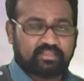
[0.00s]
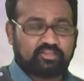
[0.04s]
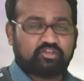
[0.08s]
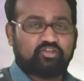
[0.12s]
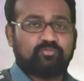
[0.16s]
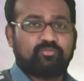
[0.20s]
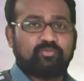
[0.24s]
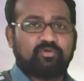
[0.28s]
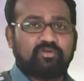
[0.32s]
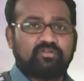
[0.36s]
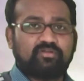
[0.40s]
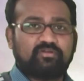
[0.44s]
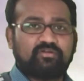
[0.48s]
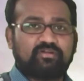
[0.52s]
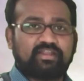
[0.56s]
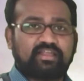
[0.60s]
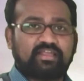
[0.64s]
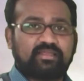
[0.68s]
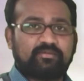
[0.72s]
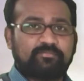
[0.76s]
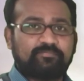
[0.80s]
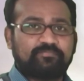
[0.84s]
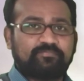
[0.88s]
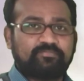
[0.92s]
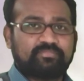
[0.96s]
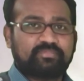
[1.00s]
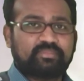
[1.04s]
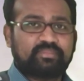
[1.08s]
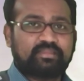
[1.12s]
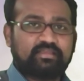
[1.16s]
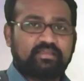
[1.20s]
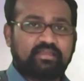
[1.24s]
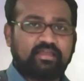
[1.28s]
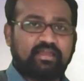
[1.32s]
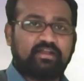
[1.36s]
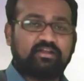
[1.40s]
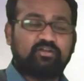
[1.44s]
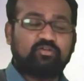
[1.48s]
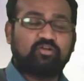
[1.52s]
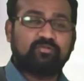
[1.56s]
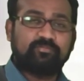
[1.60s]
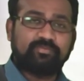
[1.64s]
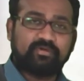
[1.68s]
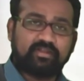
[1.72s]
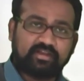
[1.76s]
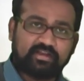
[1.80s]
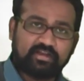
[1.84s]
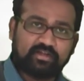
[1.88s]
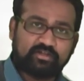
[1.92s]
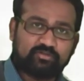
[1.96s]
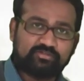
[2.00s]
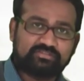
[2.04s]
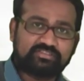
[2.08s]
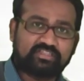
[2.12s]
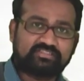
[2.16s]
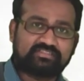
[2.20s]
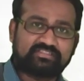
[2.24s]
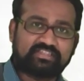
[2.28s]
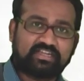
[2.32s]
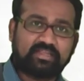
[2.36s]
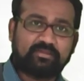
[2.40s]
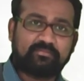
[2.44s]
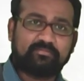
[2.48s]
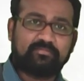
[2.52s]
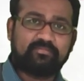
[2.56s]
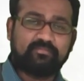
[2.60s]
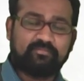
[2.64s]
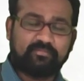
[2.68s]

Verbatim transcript: Thank you for your time and don't forget to subscribe.